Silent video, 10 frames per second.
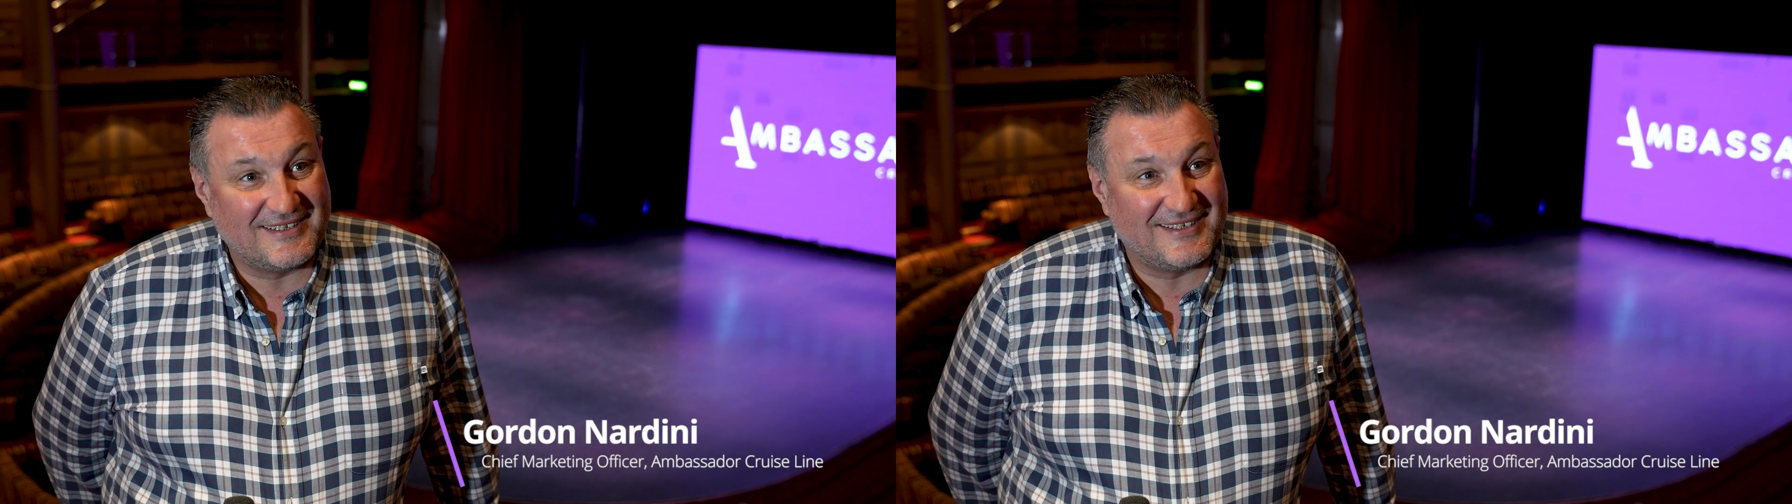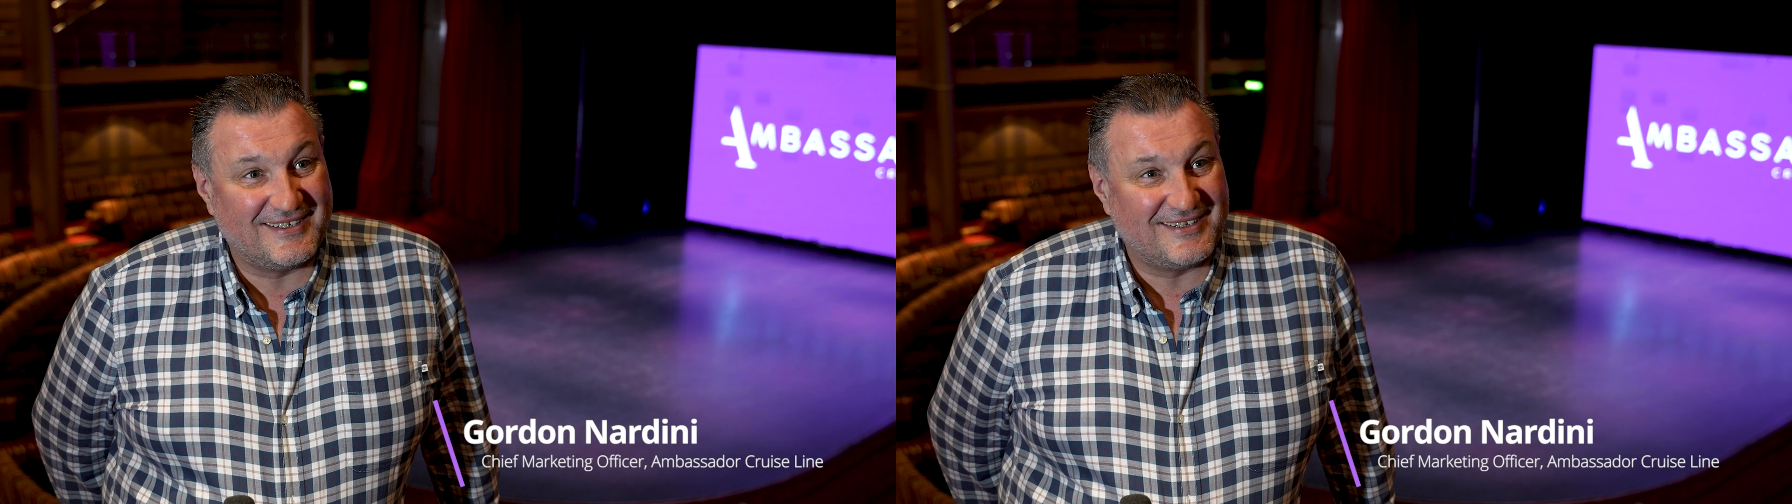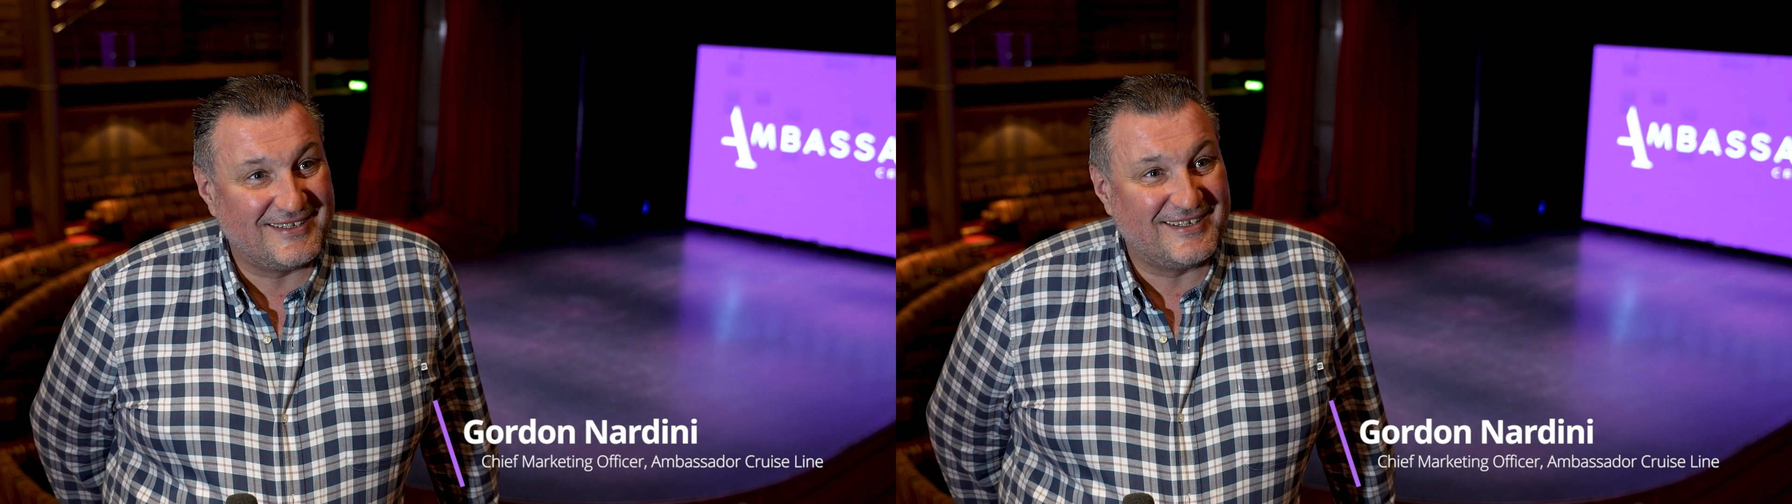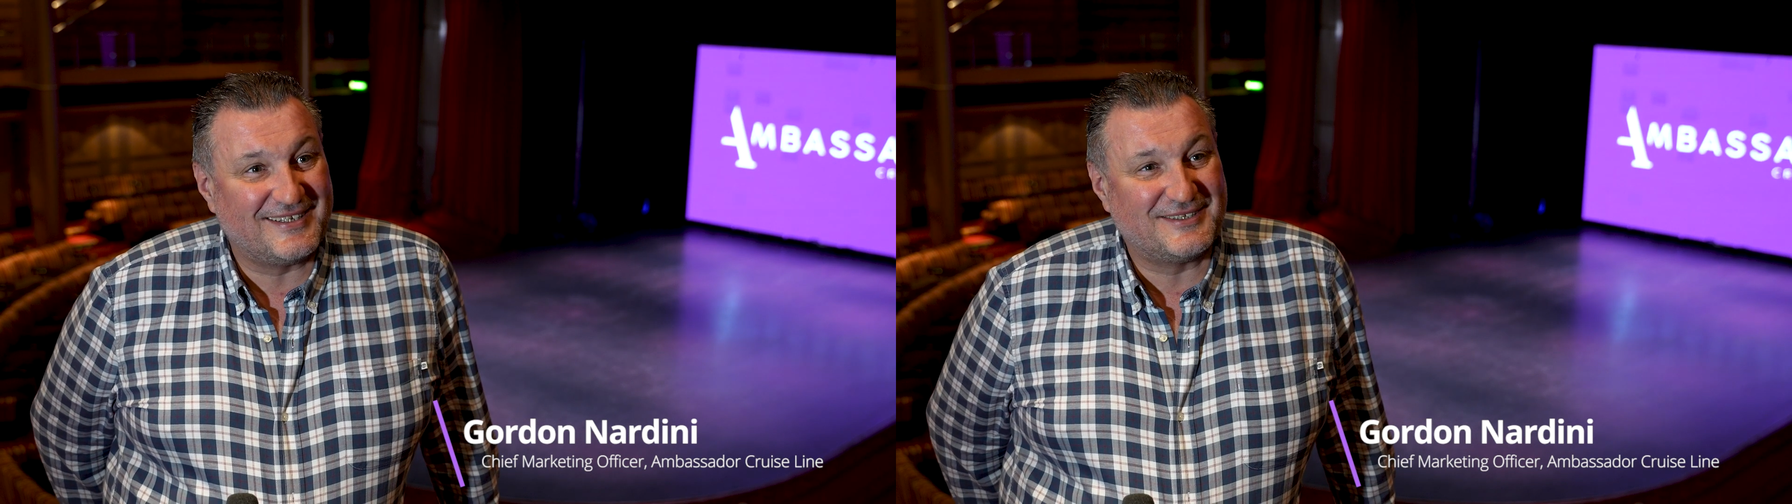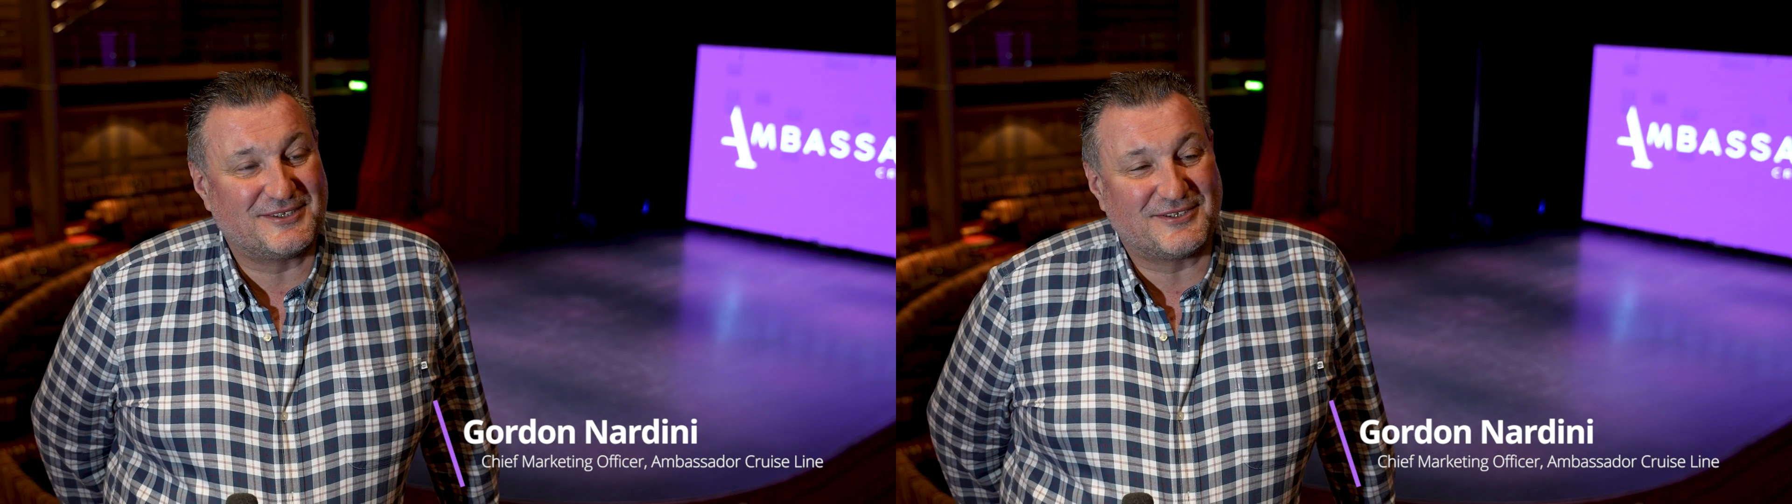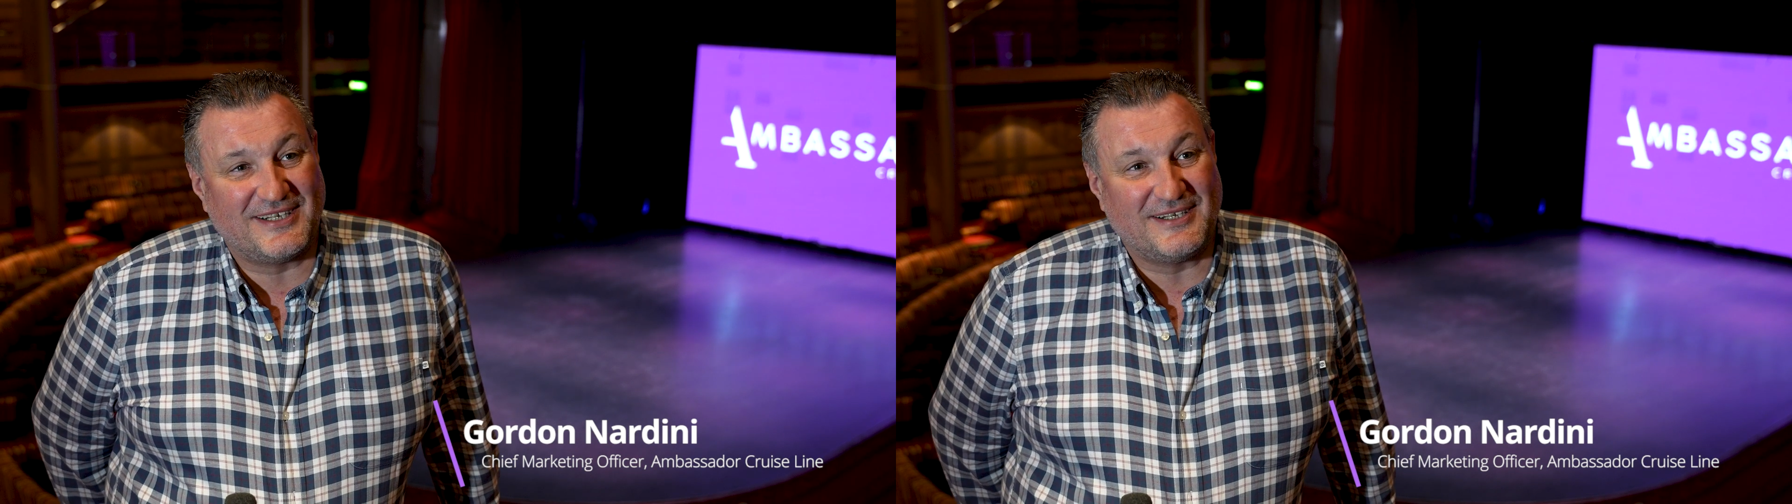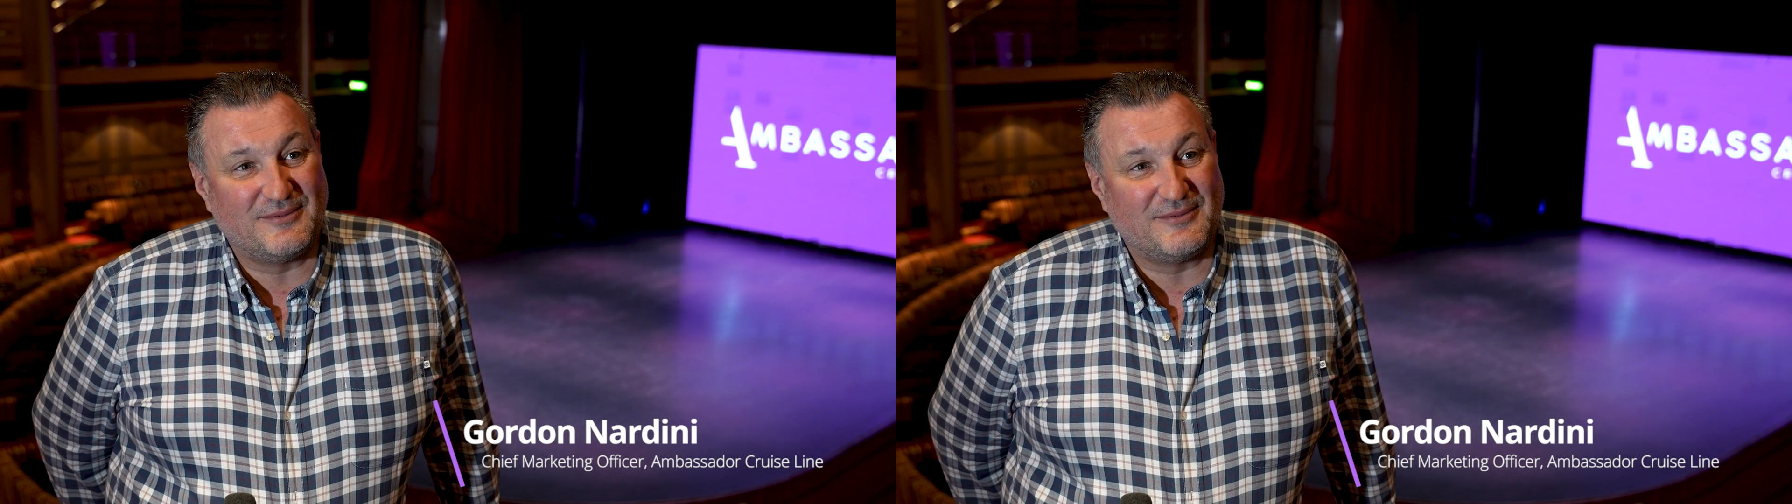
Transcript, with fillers: in the, in the industry.